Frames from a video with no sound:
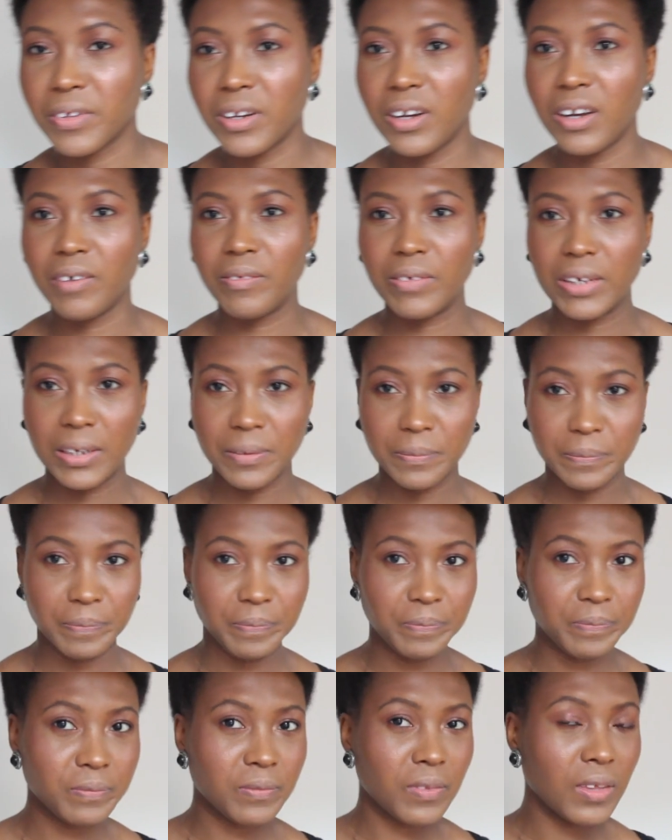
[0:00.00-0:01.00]
Love it.
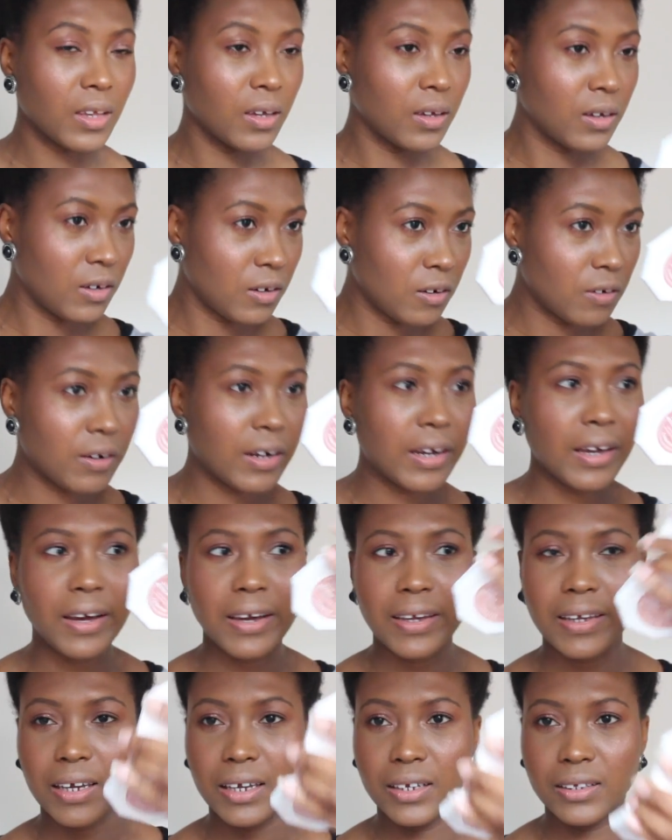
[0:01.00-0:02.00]
Right,
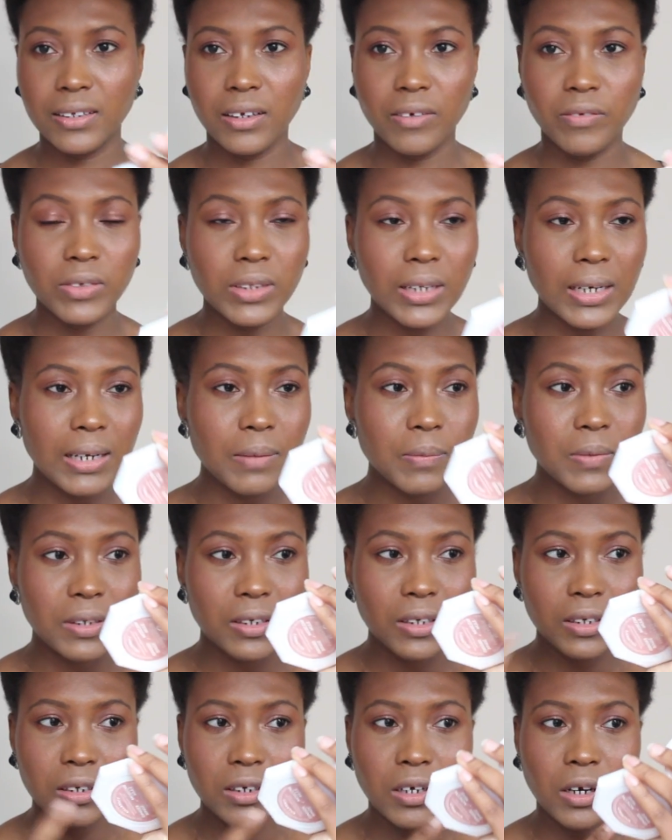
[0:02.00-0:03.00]
okay, so for the lips
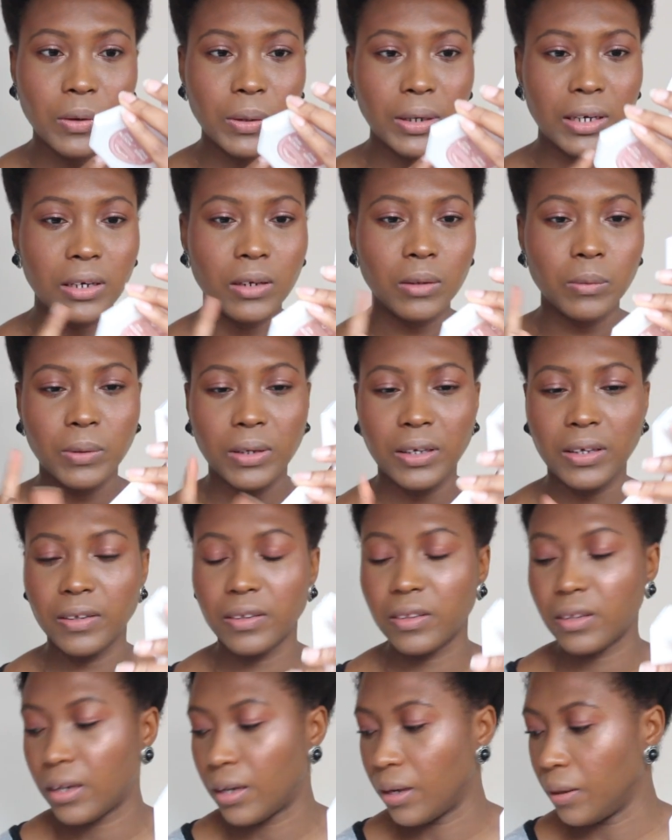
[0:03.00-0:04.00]
I'm going to go in
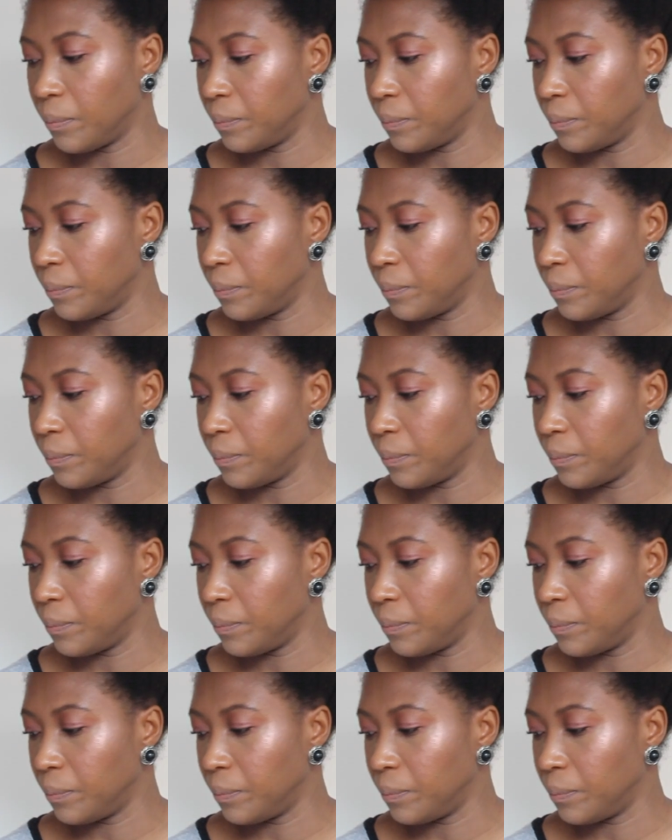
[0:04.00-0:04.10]
with